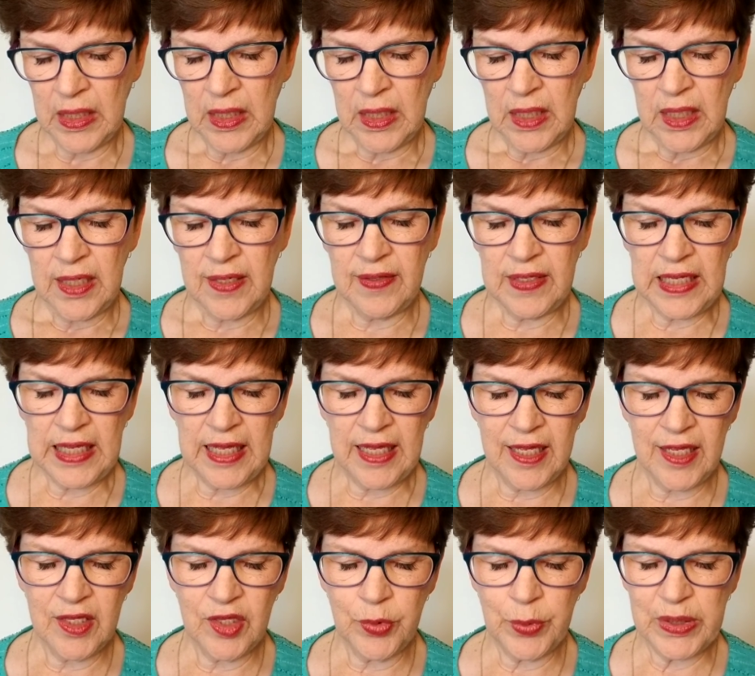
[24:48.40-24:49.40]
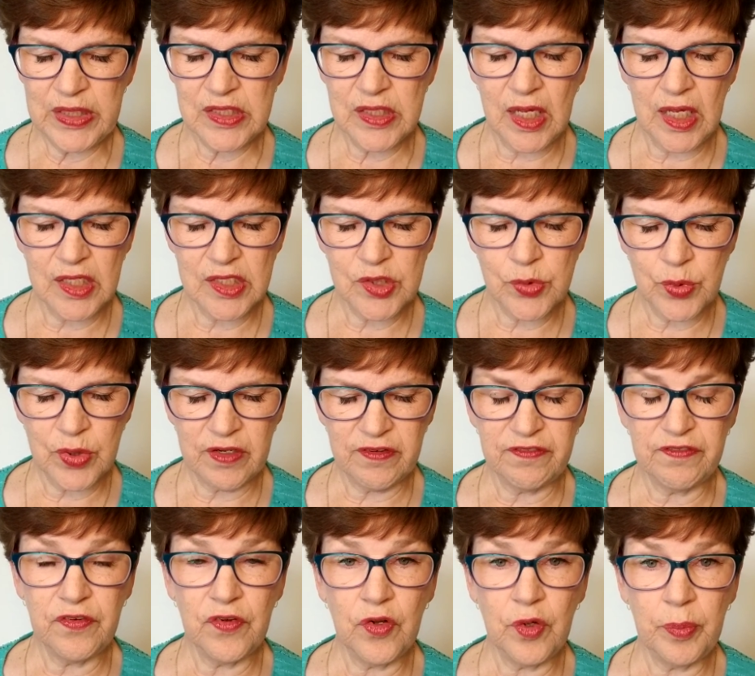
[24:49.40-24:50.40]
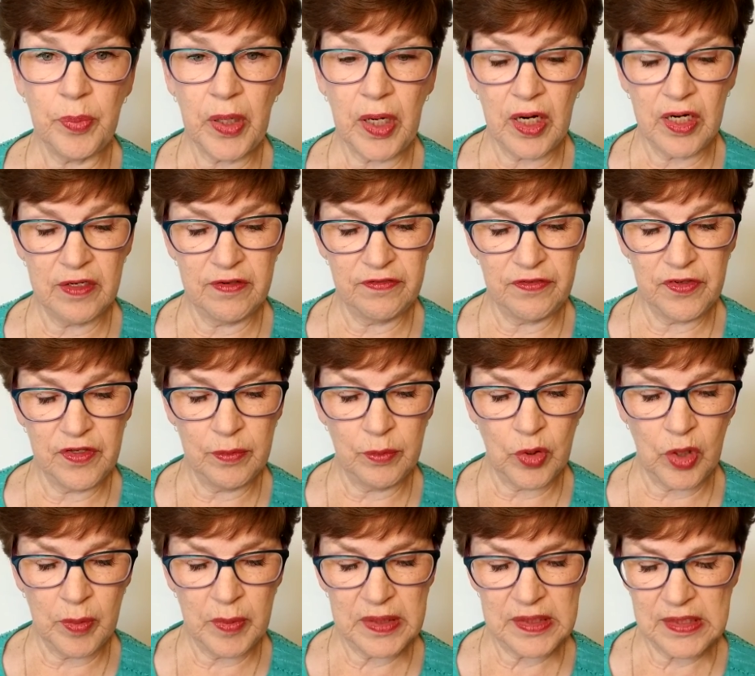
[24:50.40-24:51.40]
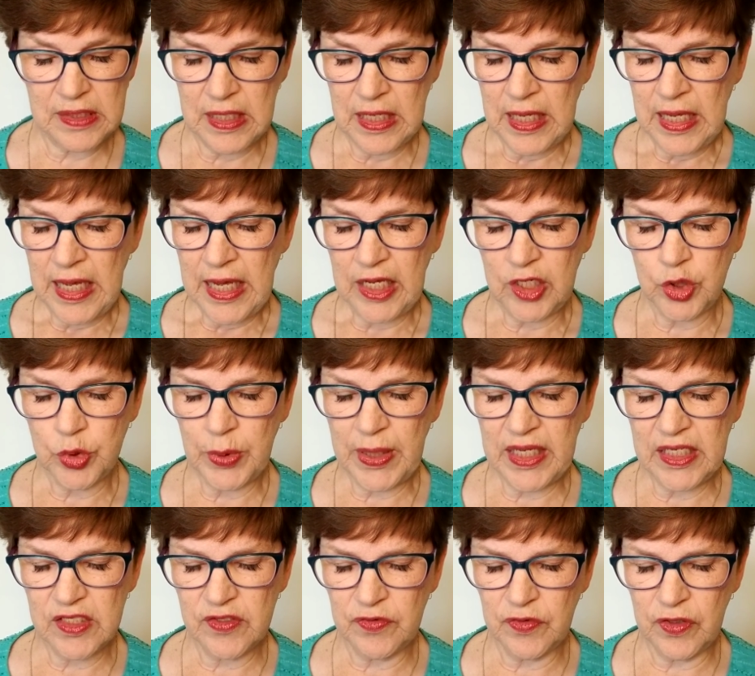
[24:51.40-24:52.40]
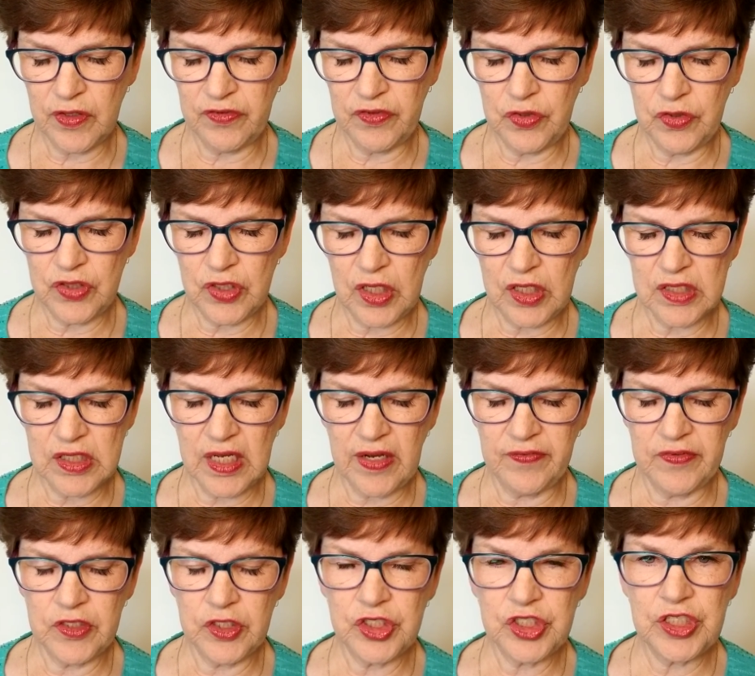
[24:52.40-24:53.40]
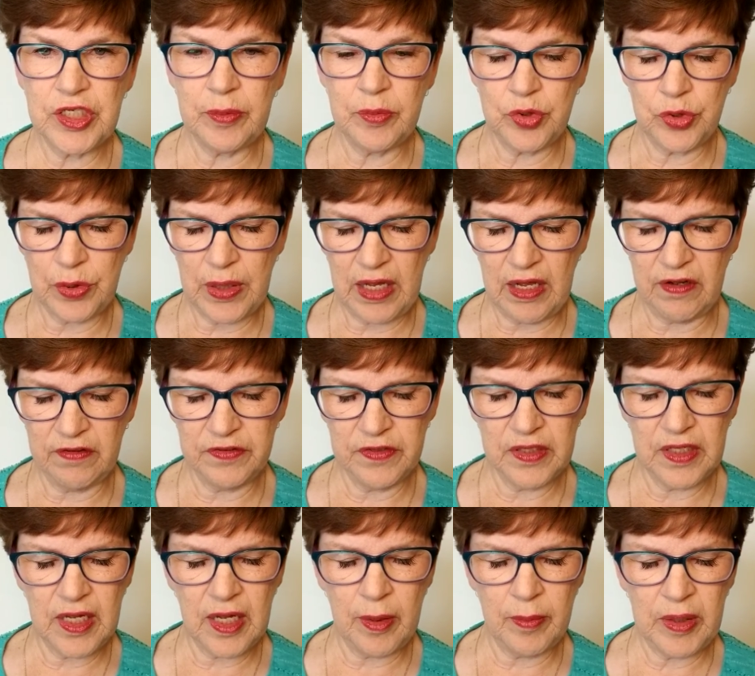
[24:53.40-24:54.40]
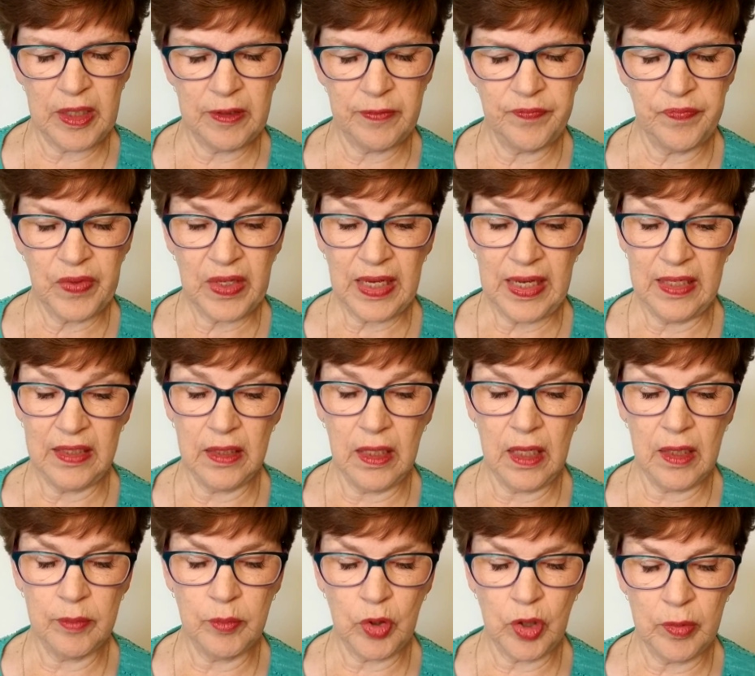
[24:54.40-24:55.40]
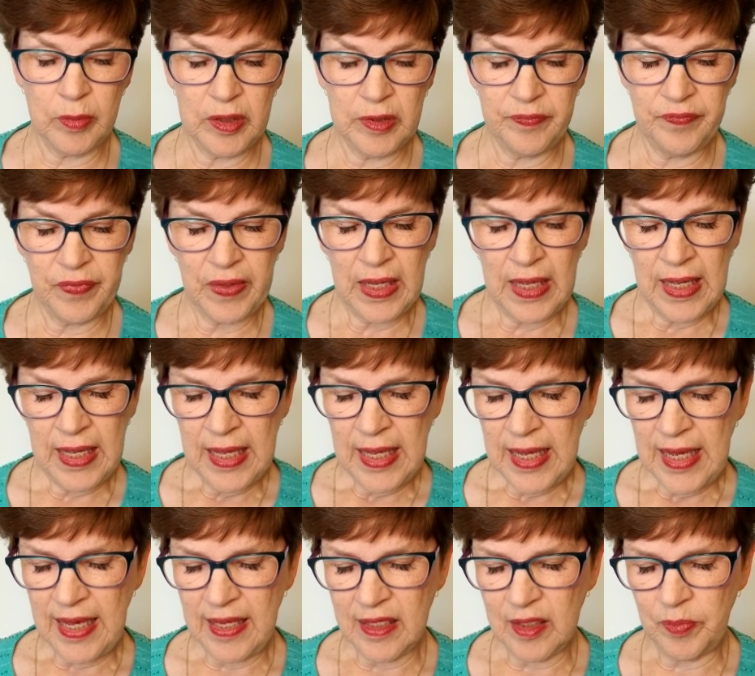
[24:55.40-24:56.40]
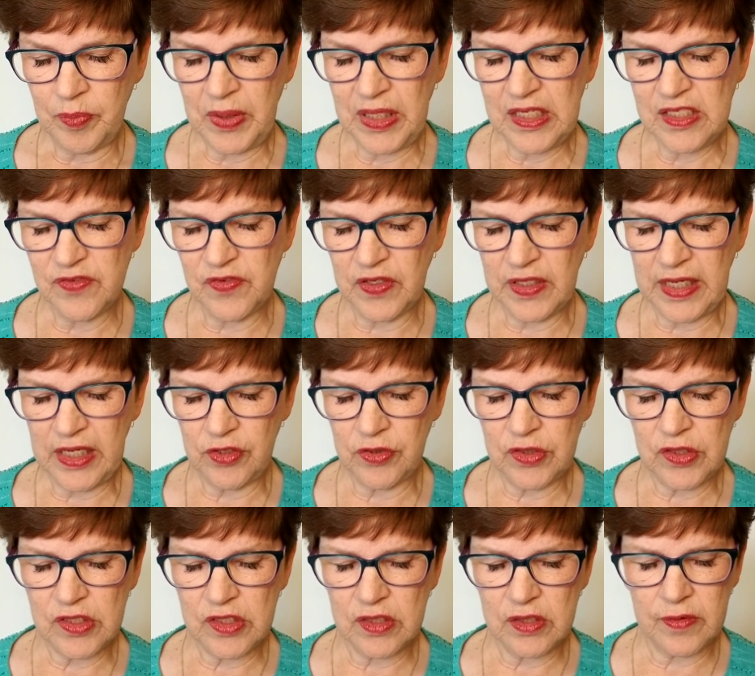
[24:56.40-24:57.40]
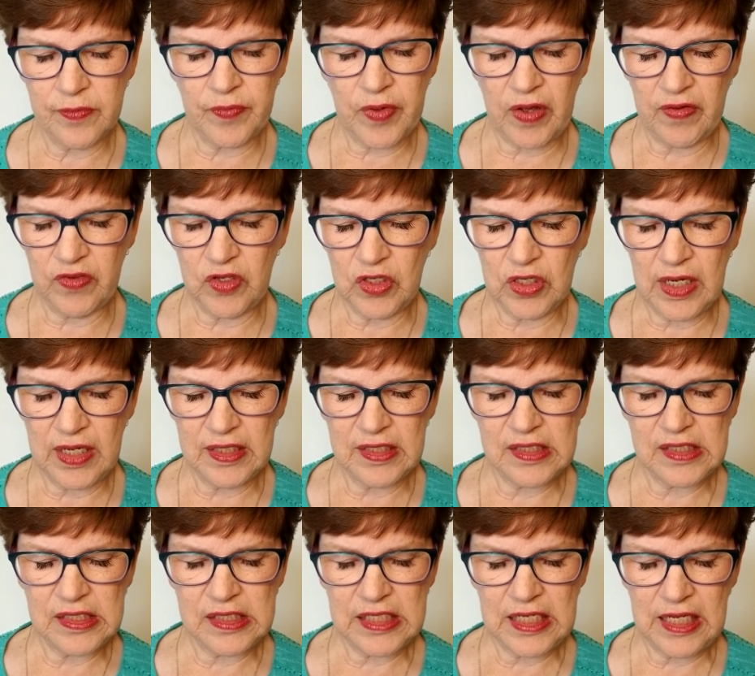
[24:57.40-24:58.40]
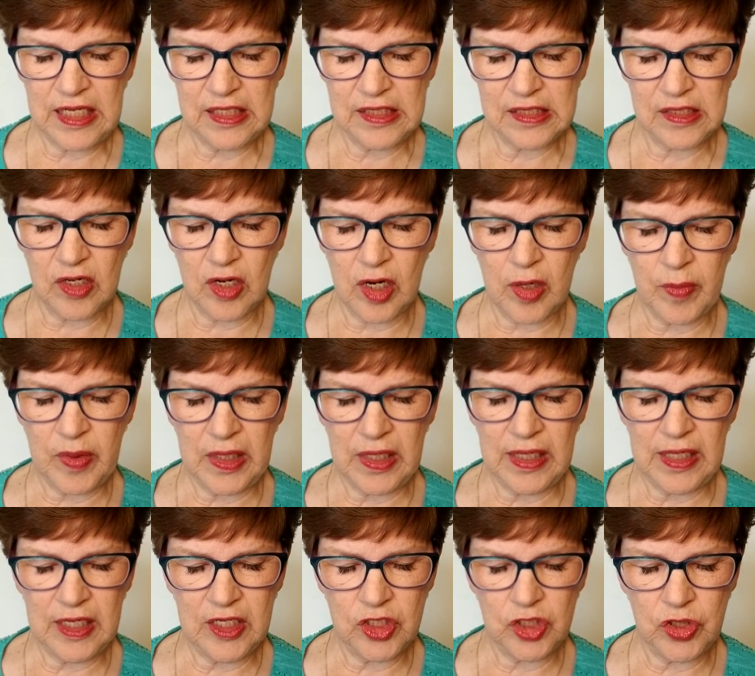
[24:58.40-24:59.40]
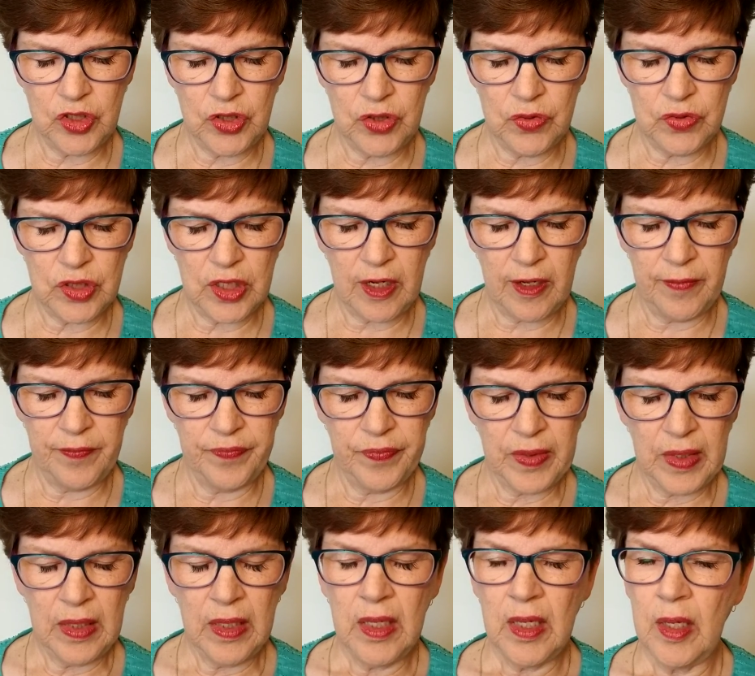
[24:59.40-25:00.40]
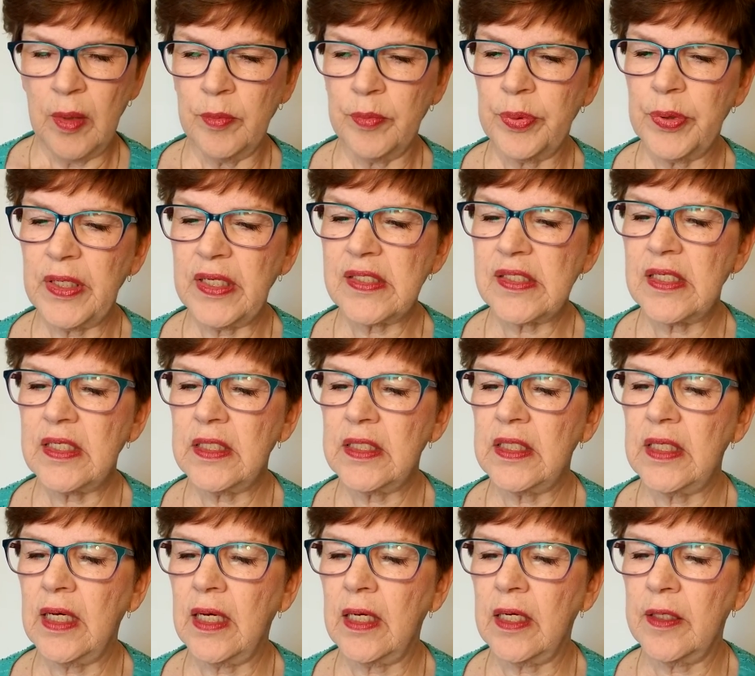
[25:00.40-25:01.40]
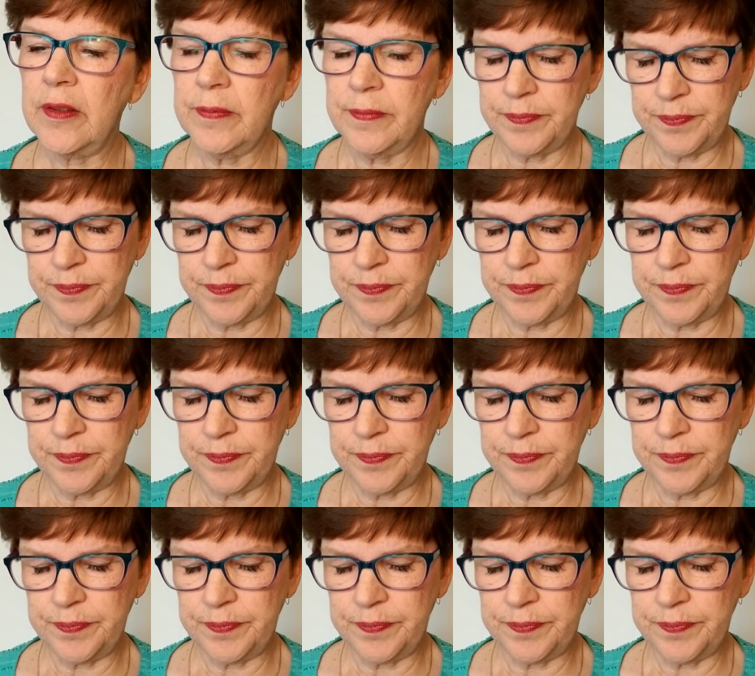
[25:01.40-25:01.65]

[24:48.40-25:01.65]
In the end, the results were a full pardon for the Mormons, a transfer of Utah's governorship to Alfred Cumming, a non-Mormon, and the peaceful entrance of the United States Army into Utah. President Young